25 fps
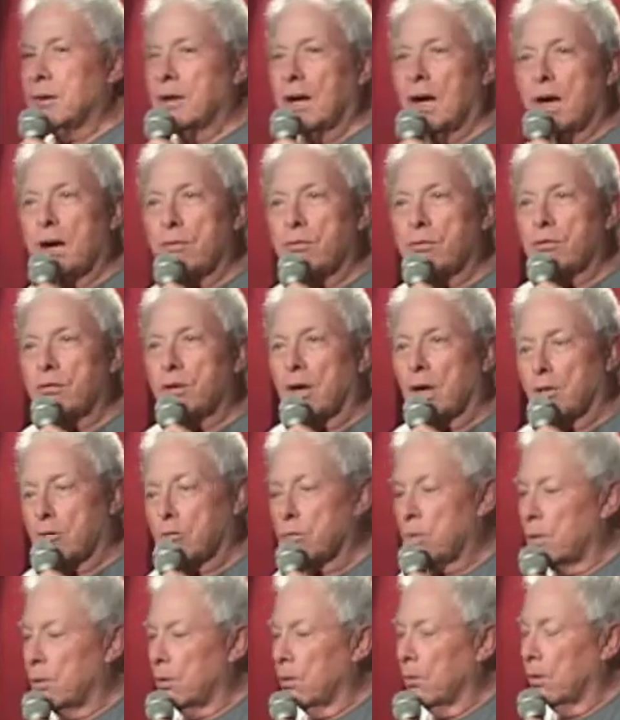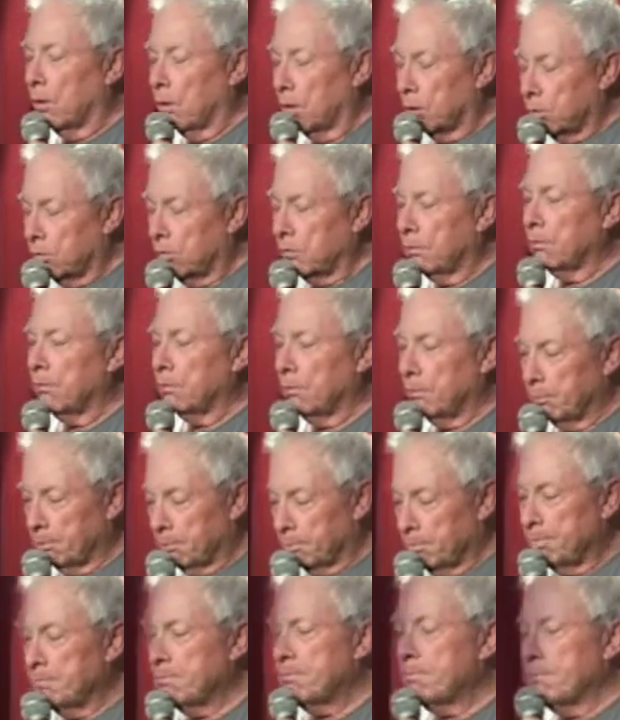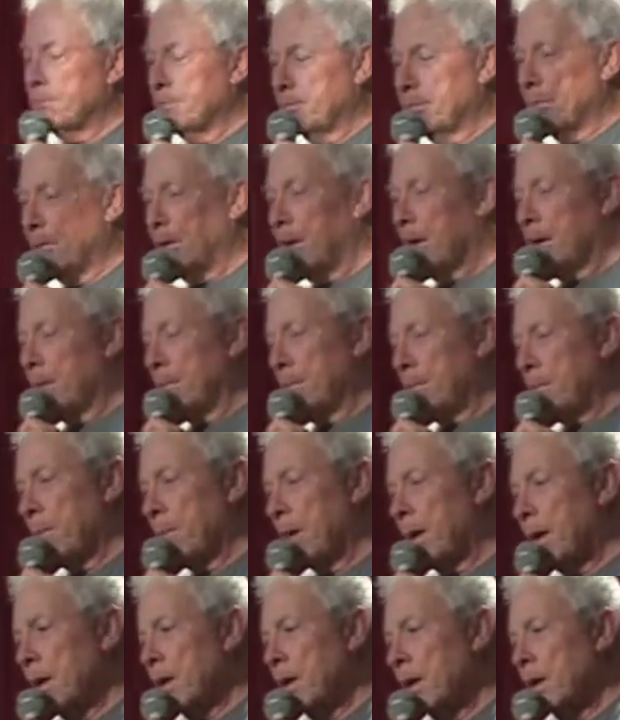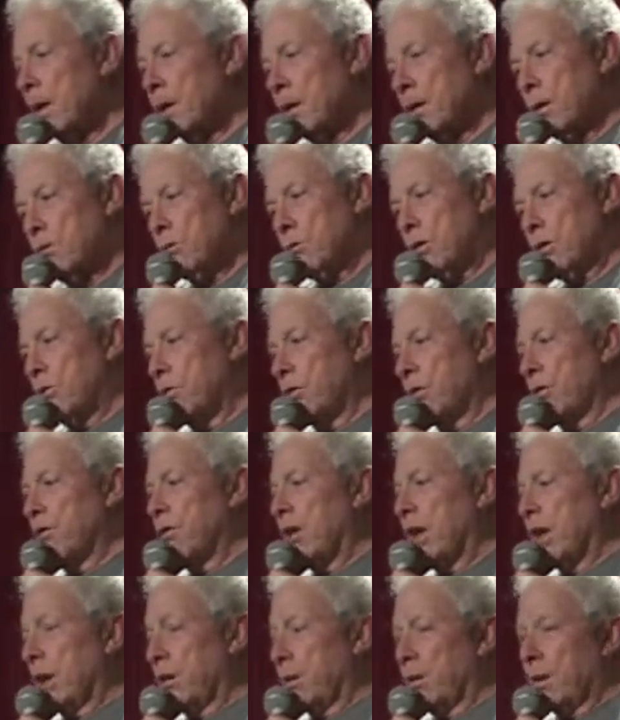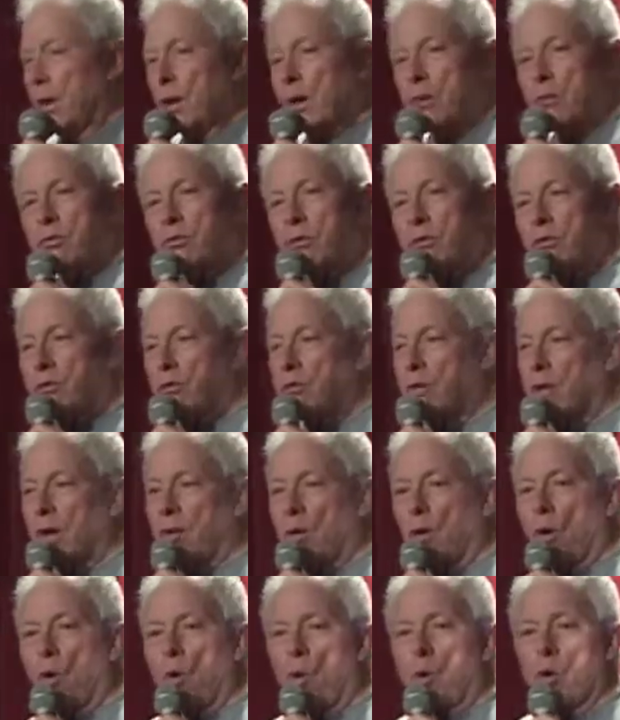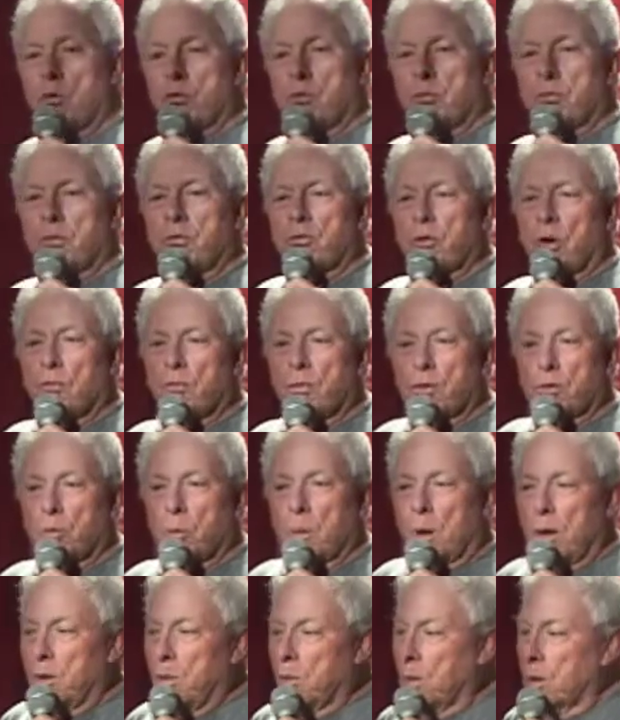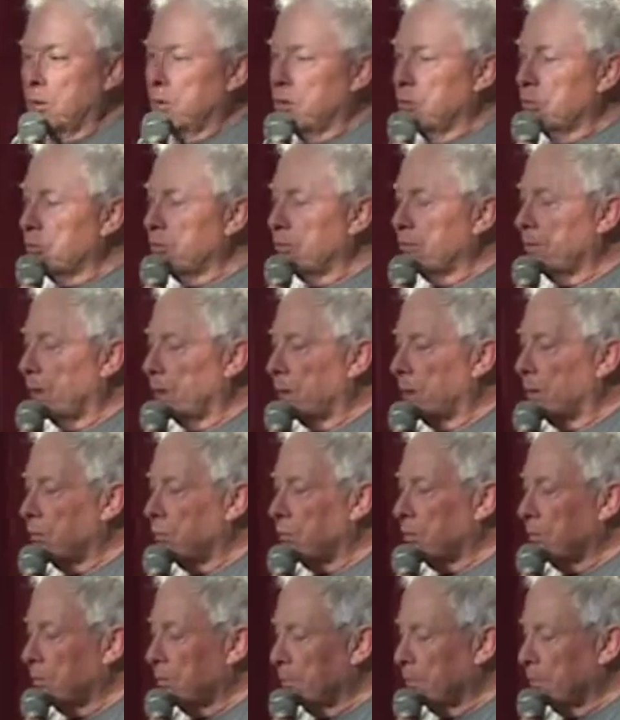to have sex with a horse. Yeah. Judge says, anything else? He says, yeah, the horse was over 21 years of age.